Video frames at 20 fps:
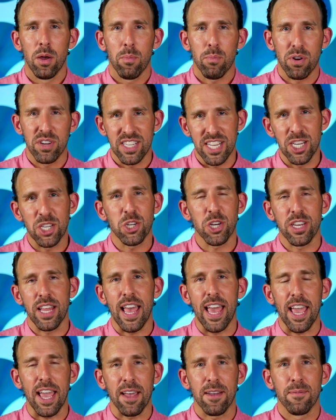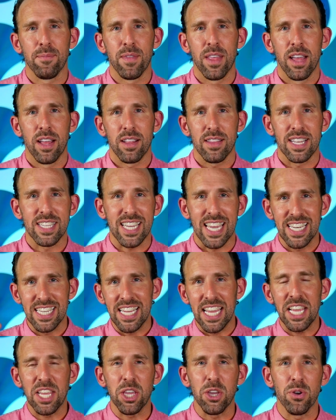present your day. Let's
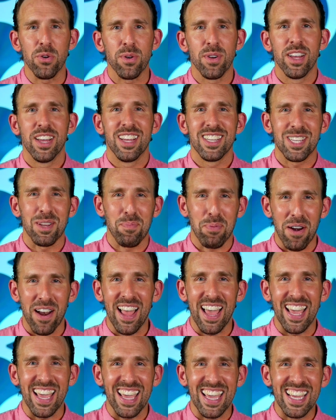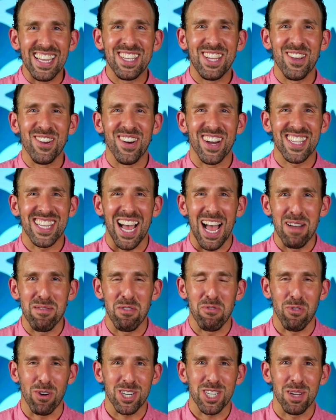continue to pray into a time
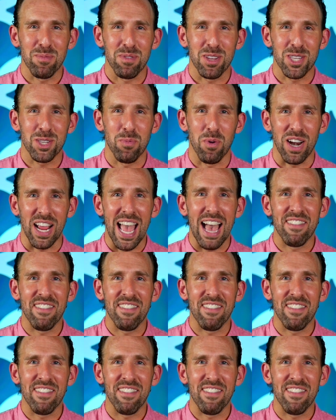of worship this morning.